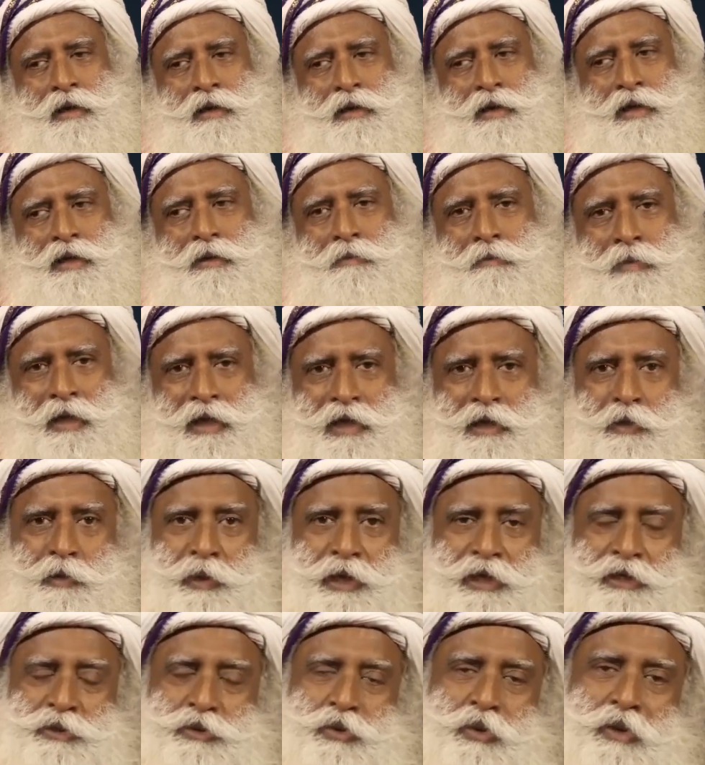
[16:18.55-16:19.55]
in many
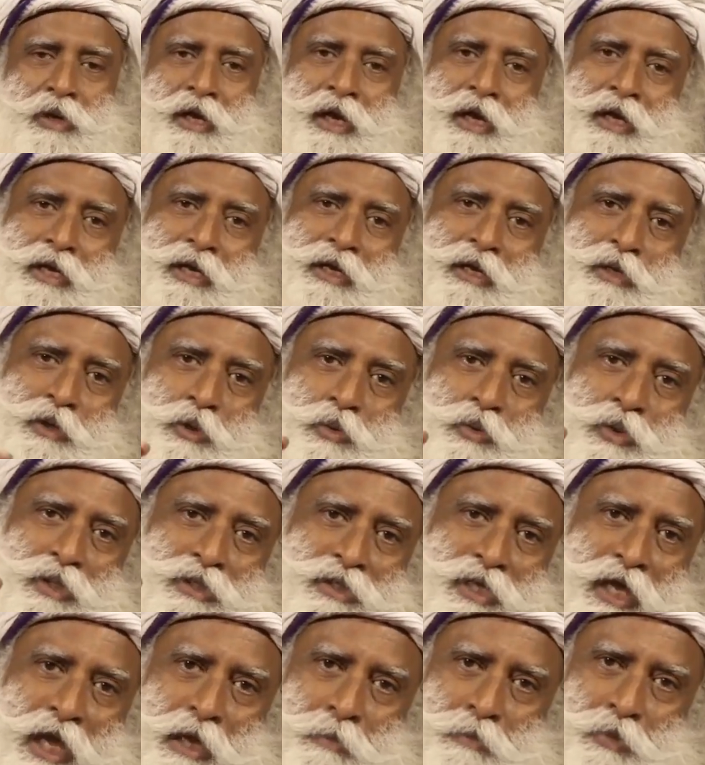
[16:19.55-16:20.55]
ways you are heading
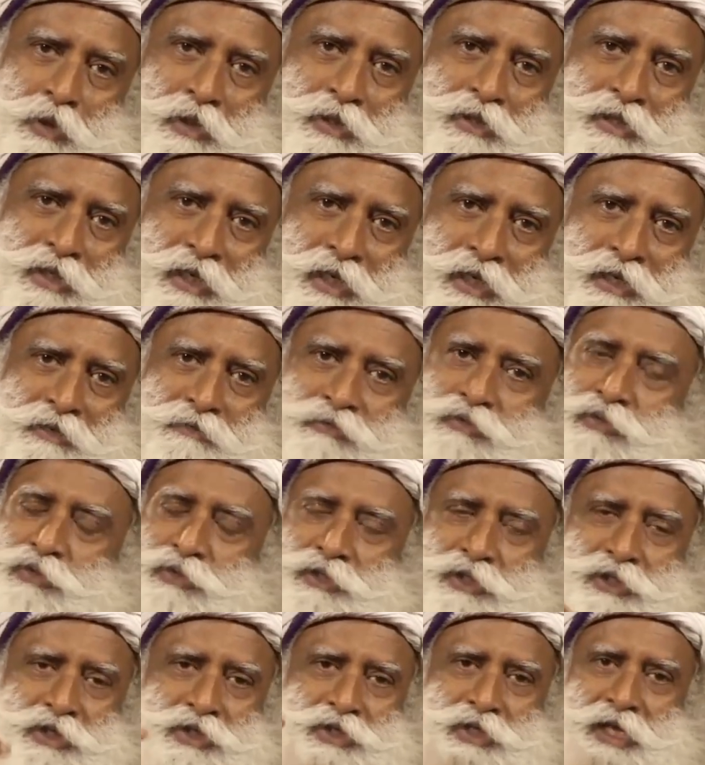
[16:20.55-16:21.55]
towards hypoxia if you
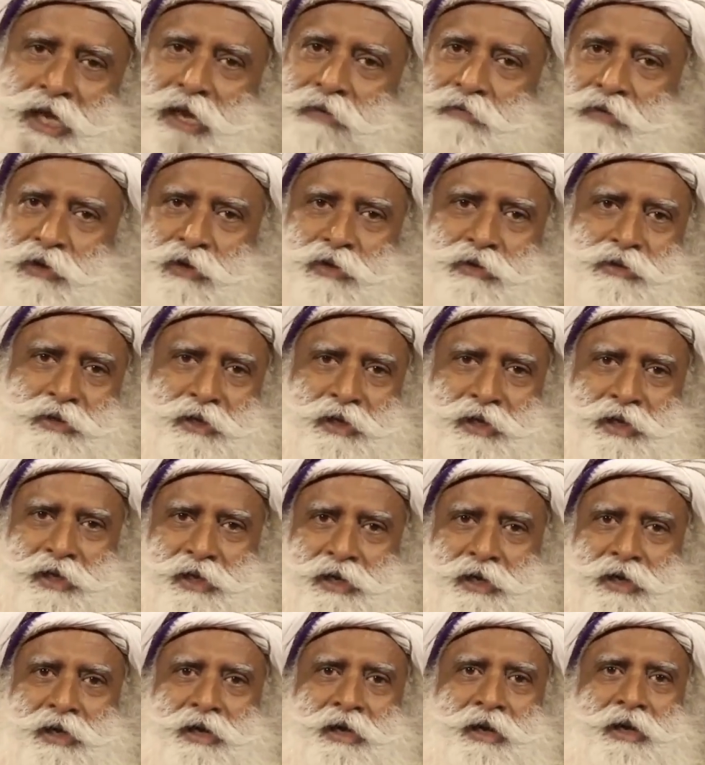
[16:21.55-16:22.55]
just travel on
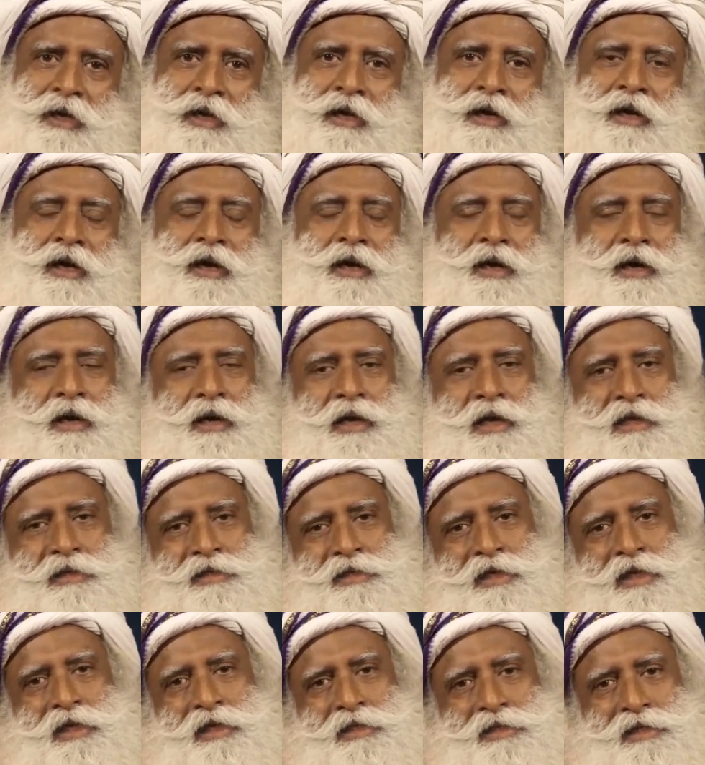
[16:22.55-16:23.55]
the,
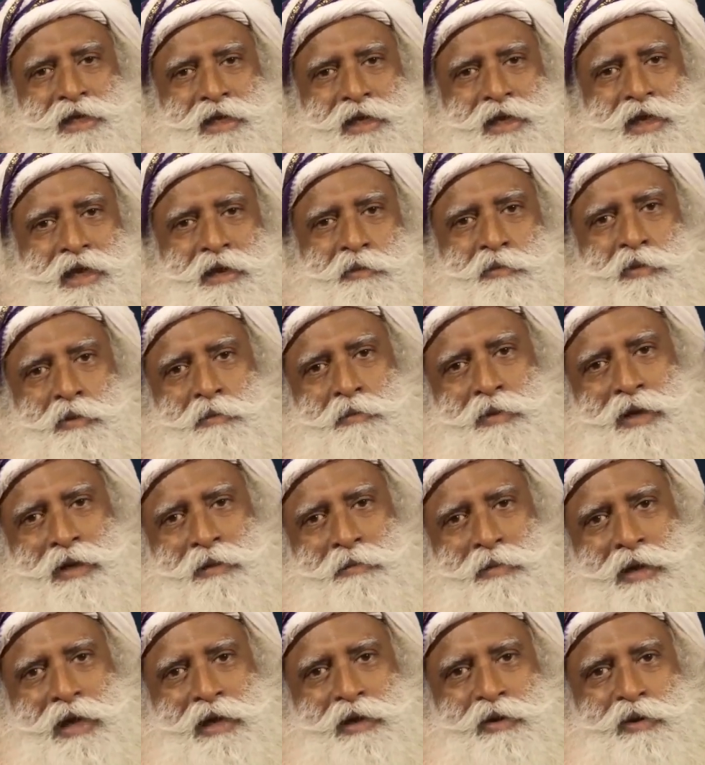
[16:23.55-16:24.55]
let's say Chennai,
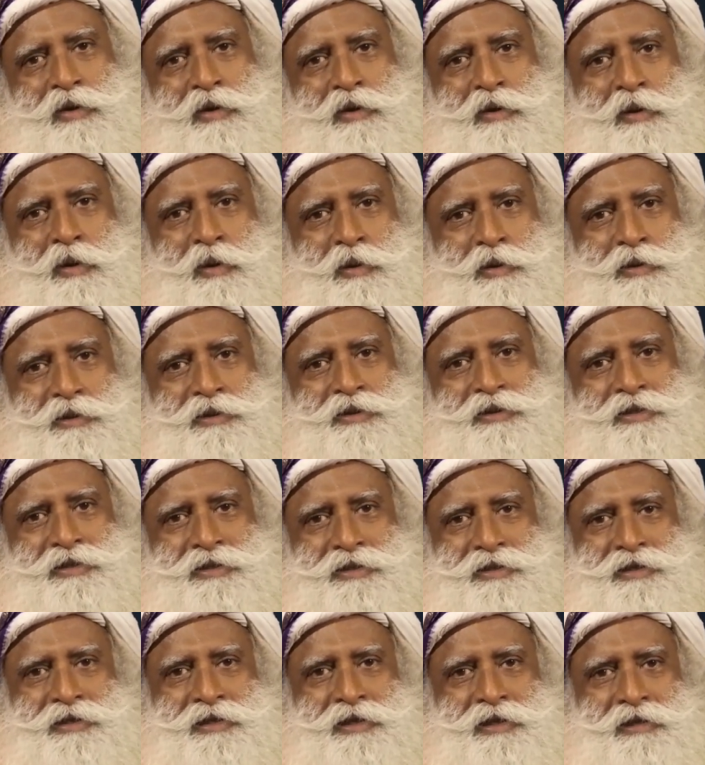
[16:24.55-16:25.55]
Mumbai, Bangalore
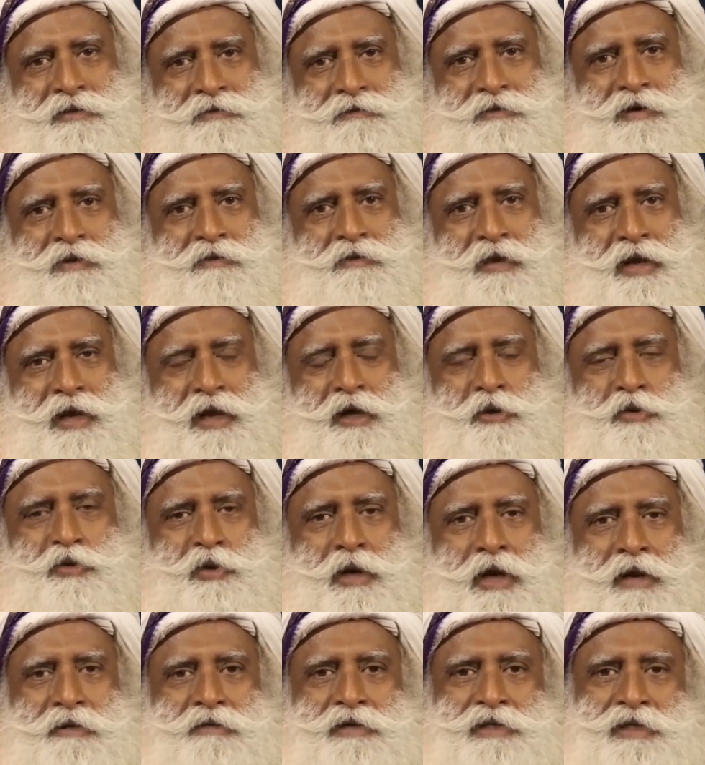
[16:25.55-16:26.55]
roads for 1 or
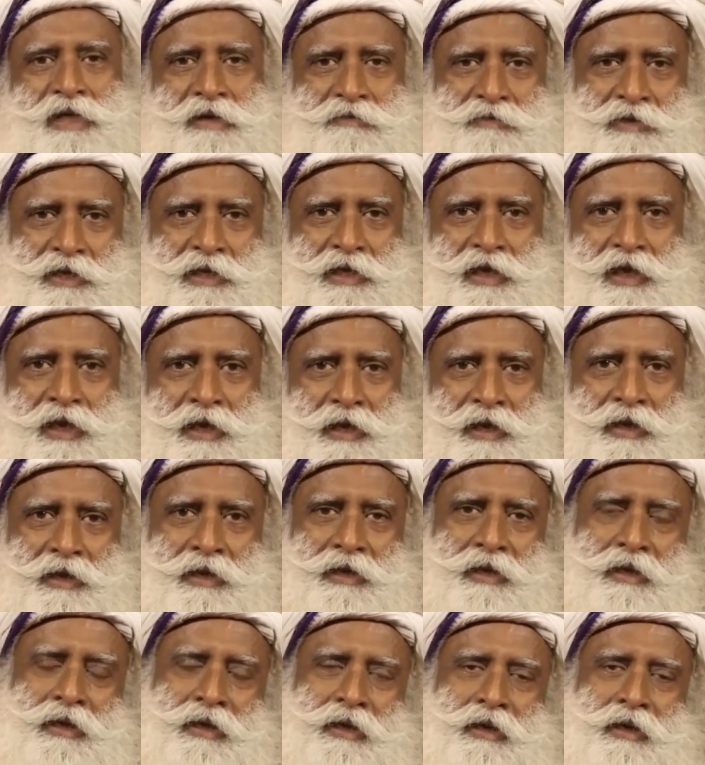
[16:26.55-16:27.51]
2 hours every day,